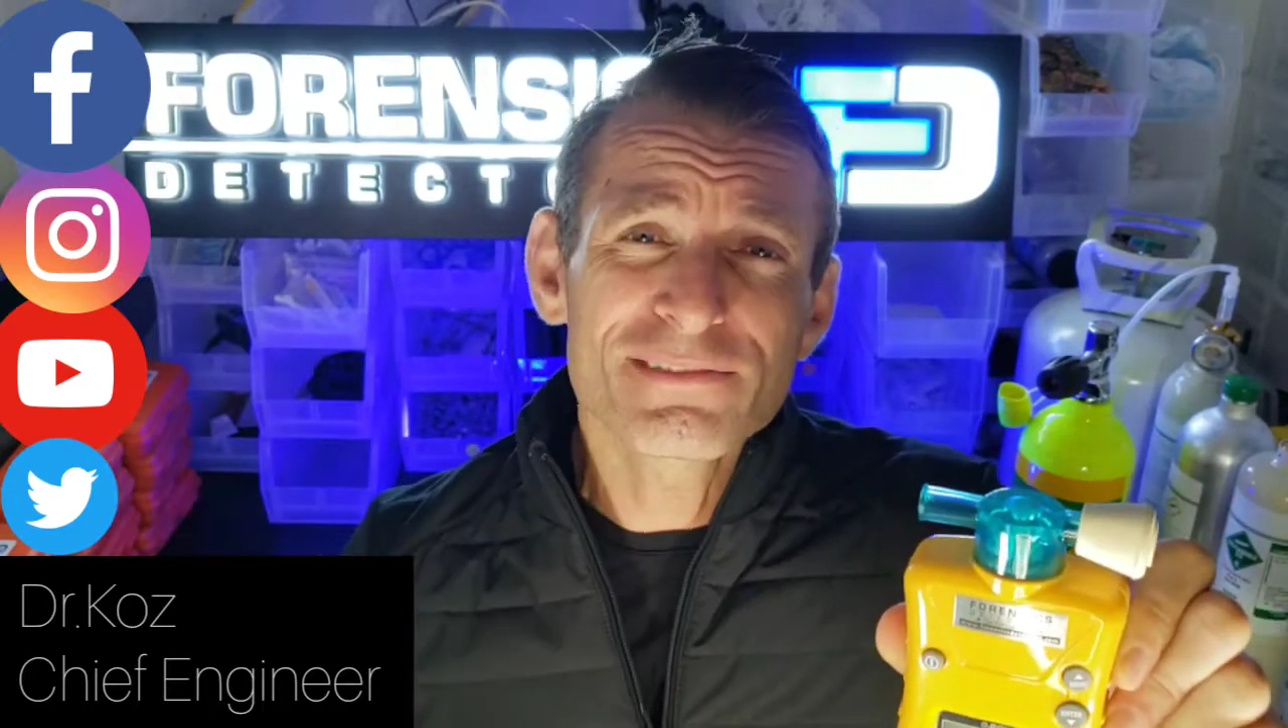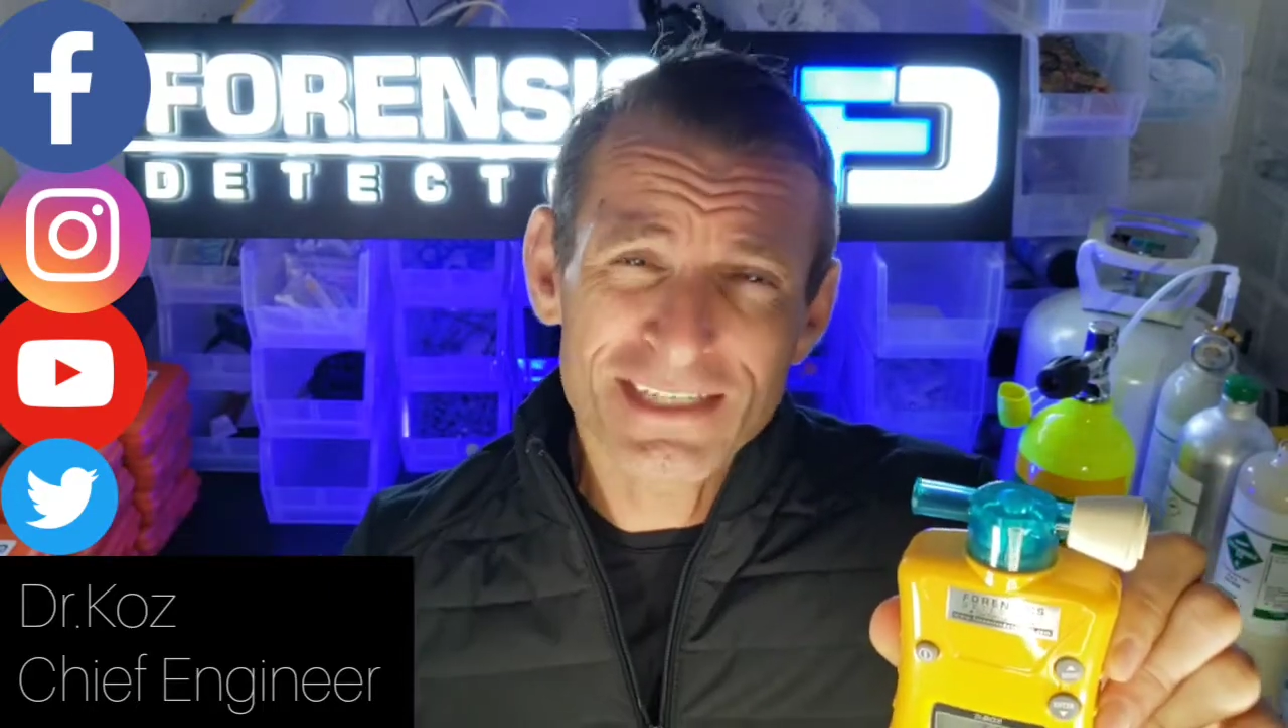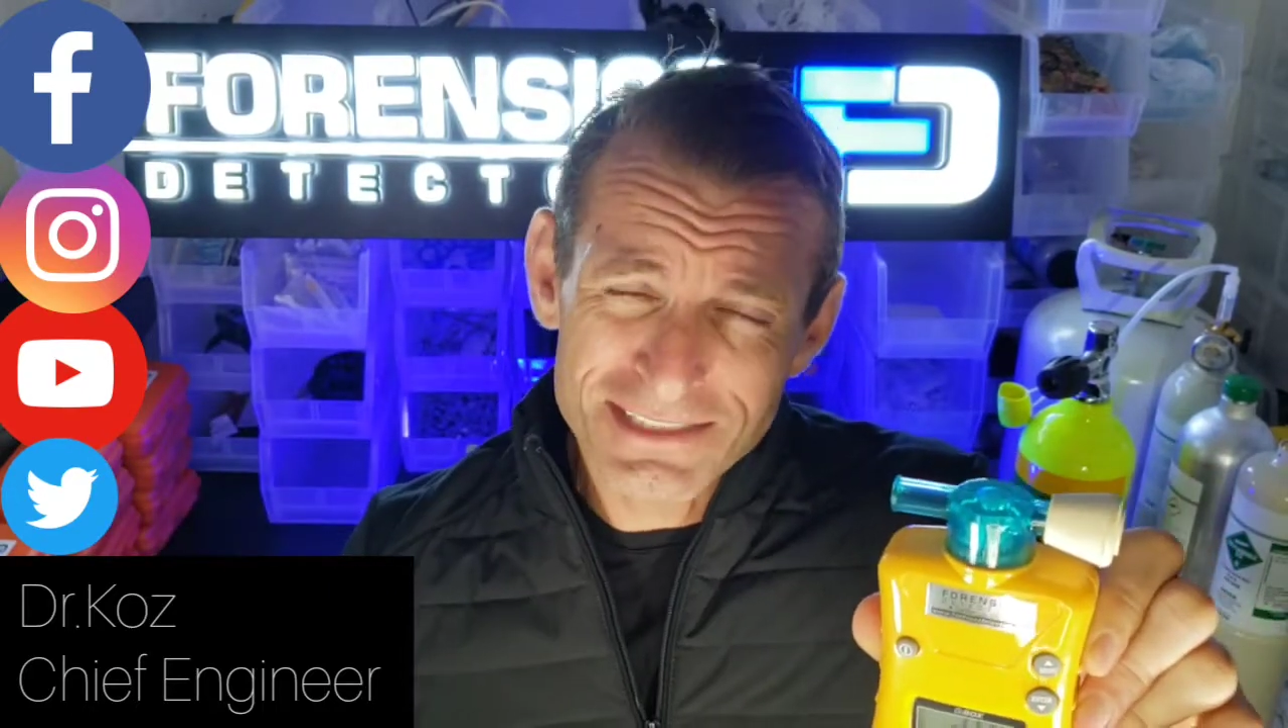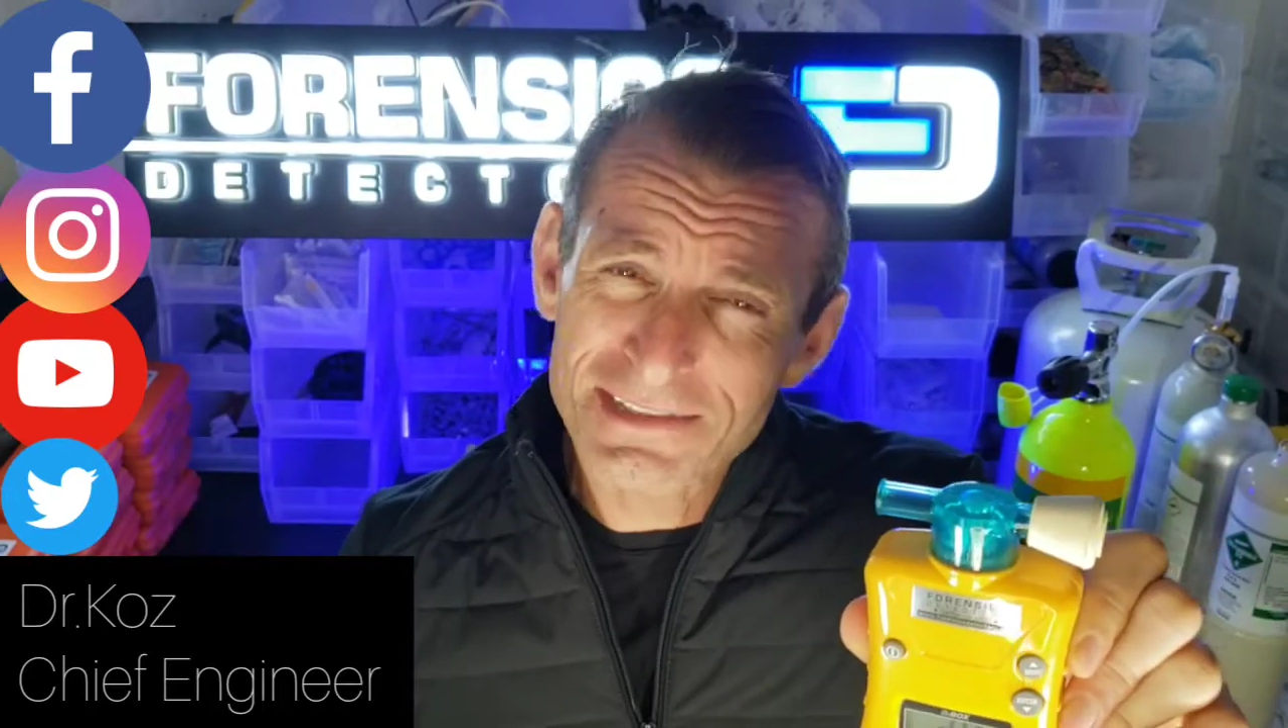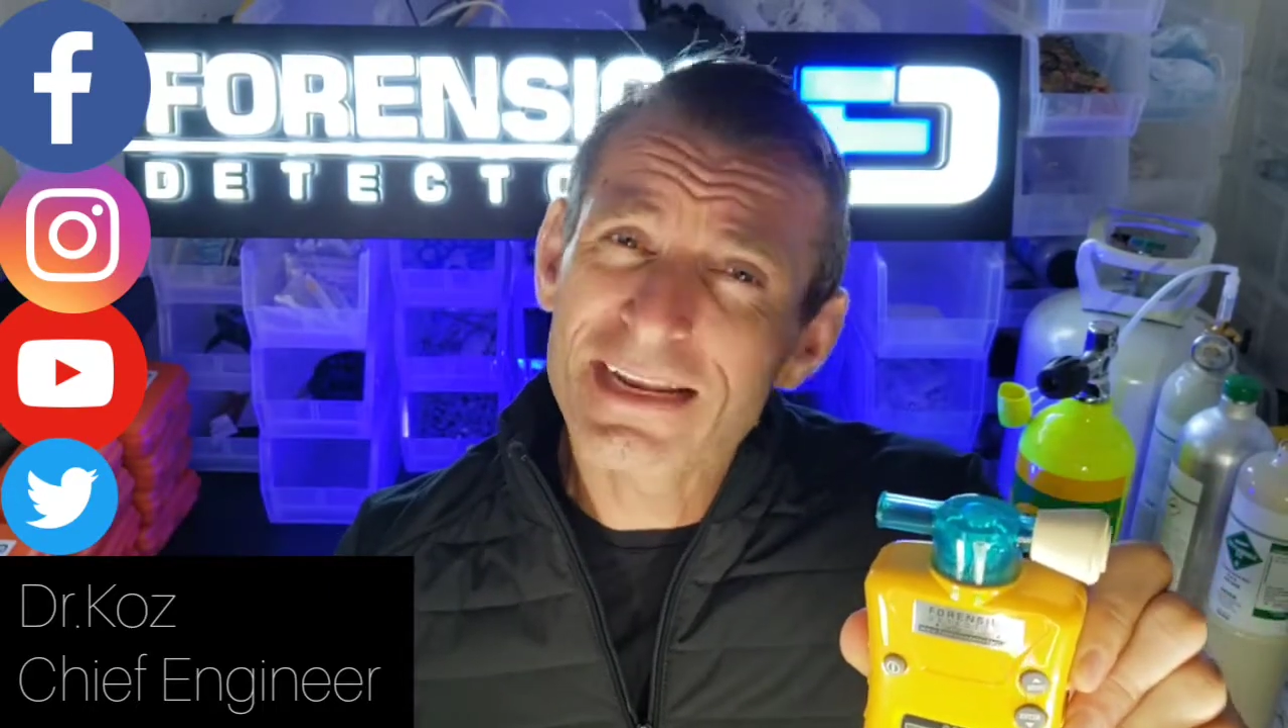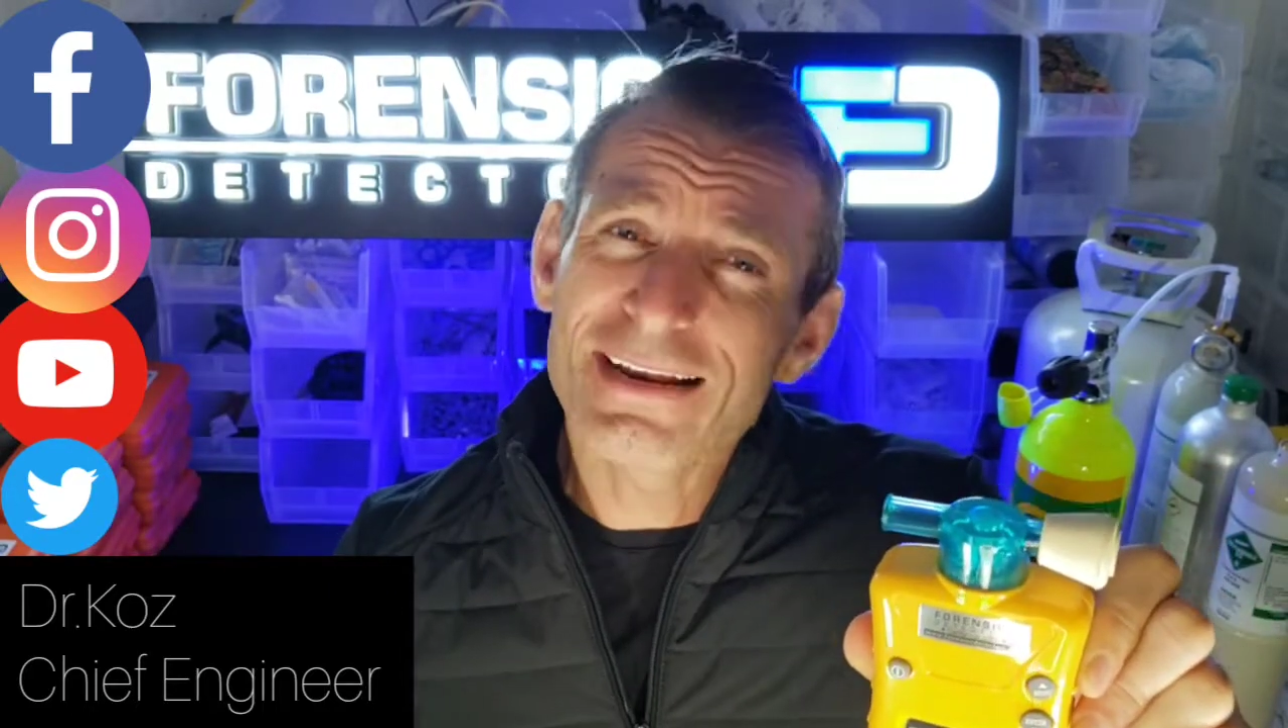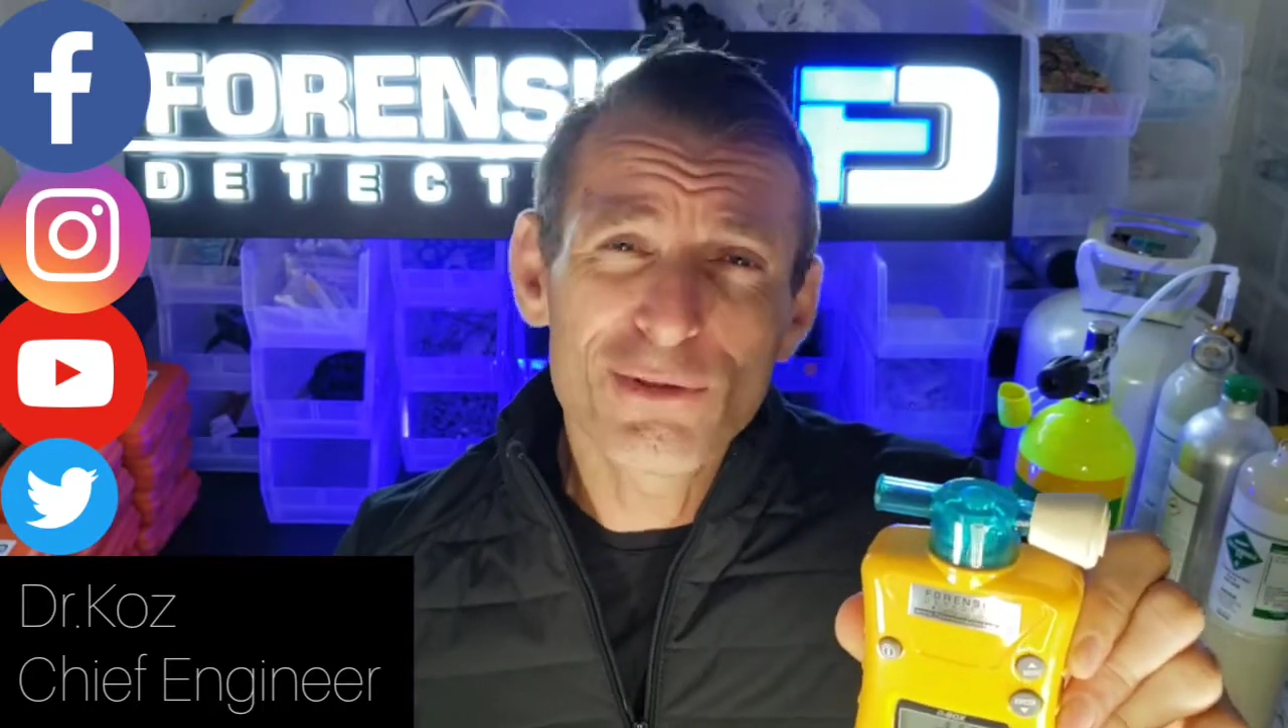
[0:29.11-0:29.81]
tested nearly